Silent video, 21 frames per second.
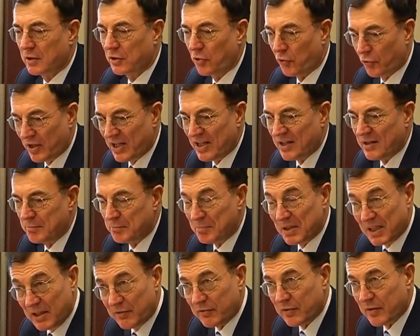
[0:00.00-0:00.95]
Korean
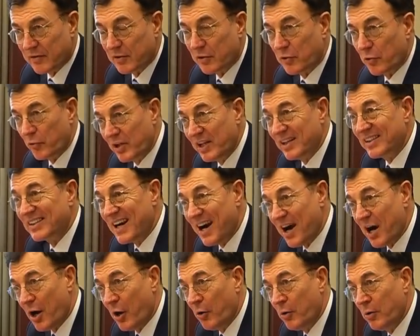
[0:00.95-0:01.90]
beef. It's a Korean
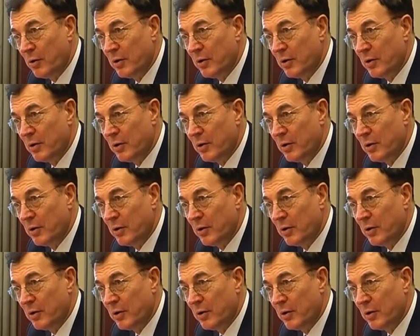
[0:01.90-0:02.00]
cow,